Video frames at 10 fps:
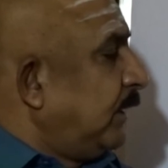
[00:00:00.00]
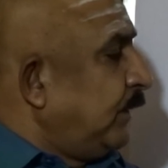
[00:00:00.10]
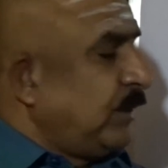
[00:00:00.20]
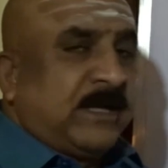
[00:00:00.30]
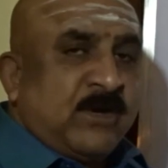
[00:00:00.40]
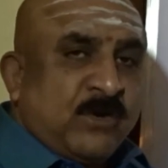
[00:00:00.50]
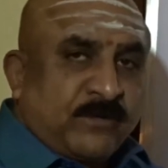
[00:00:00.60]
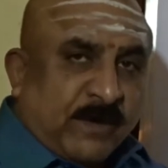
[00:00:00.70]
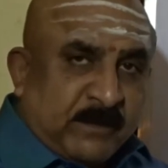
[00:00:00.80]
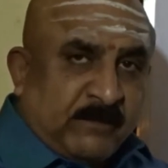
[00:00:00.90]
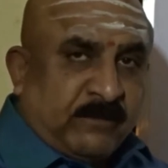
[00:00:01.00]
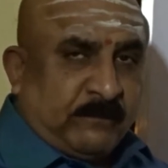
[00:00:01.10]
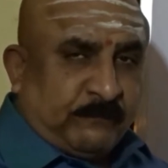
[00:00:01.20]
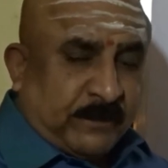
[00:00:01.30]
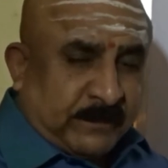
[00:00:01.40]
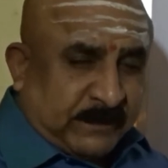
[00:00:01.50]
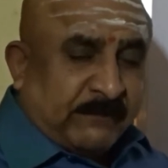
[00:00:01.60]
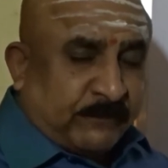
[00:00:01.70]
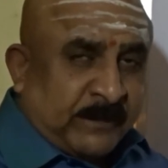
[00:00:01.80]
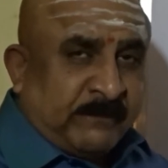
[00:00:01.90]
You can know from the
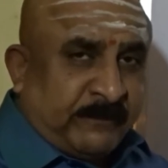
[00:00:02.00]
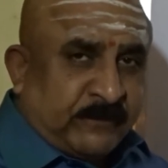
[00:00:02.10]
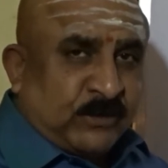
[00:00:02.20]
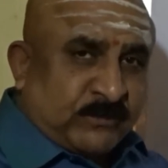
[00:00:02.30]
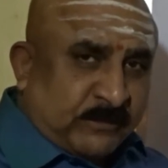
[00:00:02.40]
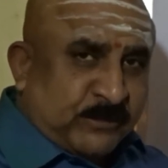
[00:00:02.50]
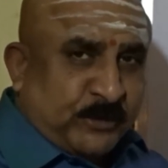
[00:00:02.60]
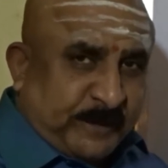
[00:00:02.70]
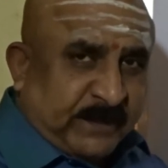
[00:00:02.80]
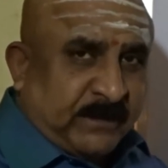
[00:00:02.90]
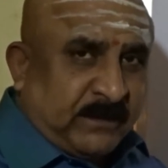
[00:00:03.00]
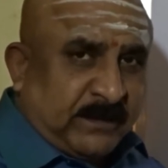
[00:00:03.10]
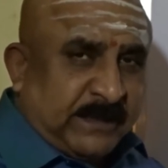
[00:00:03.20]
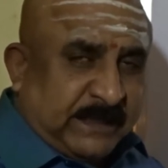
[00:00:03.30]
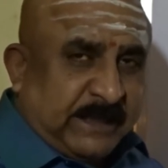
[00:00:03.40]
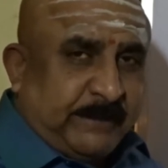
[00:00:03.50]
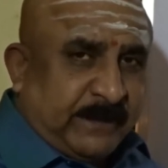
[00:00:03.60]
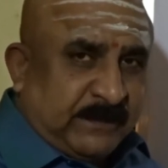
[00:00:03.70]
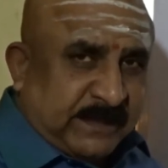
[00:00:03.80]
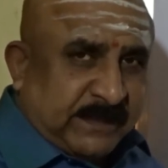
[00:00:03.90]
5th house from Jupiter,
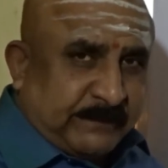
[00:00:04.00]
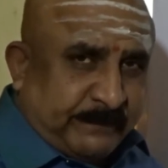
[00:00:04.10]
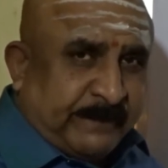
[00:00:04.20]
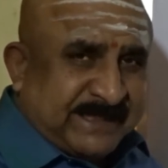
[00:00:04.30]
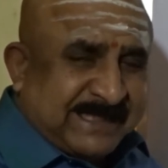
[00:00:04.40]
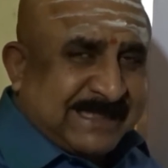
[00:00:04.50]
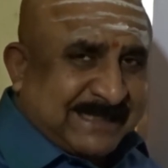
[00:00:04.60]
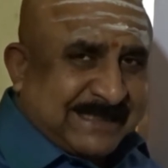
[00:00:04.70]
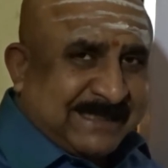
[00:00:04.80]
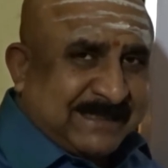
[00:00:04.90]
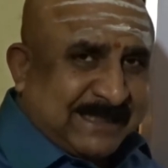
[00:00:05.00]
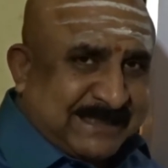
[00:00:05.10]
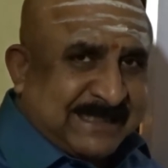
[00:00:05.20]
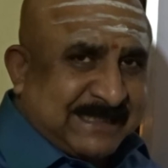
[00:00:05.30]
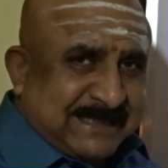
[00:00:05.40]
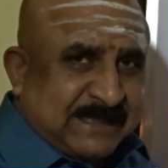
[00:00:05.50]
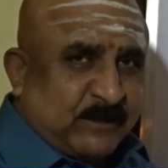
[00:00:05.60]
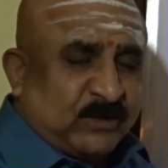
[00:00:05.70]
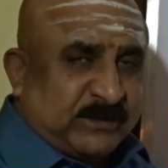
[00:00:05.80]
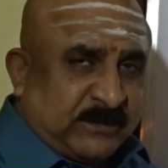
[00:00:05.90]
keeping the basis as 6, that 6 is
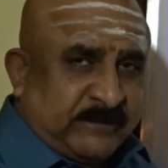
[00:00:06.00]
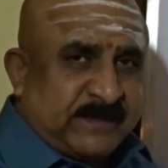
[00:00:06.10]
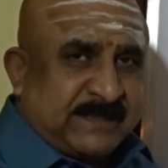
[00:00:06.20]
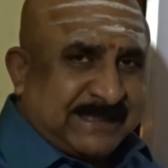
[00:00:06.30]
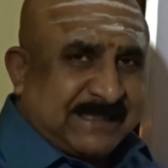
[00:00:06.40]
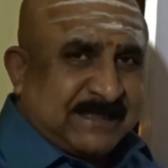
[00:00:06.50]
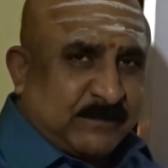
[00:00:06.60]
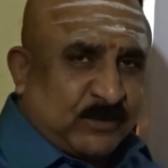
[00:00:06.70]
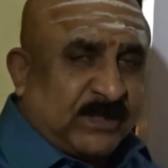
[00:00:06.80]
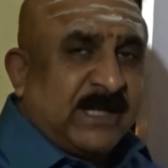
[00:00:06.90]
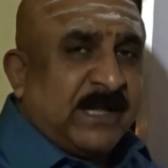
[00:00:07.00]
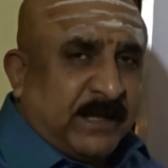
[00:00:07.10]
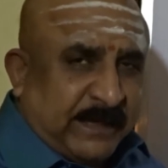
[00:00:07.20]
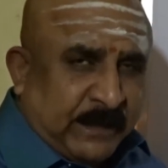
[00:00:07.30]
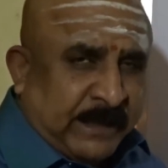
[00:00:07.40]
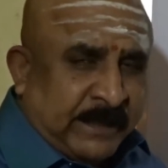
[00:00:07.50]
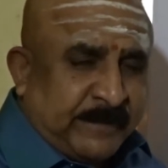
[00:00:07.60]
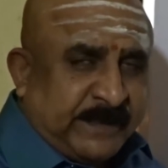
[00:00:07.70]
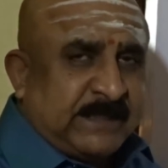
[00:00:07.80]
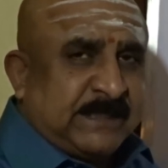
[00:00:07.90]
about service, 6 is about
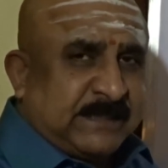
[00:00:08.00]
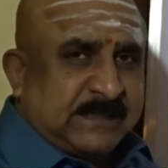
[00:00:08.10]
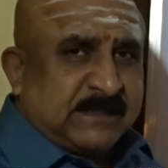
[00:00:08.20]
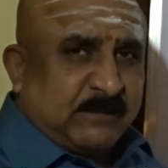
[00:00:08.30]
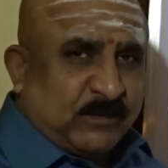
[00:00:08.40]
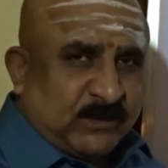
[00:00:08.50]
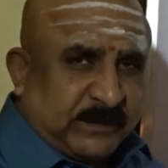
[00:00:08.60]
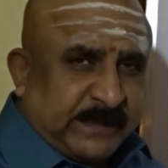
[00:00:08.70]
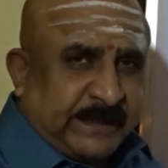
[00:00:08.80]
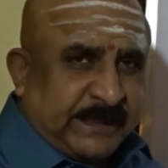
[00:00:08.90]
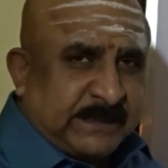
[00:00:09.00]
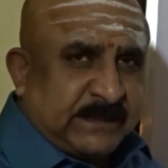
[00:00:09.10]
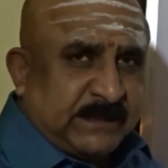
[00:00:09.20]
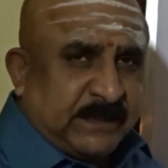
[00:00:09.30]
enmity, 6 is about datas.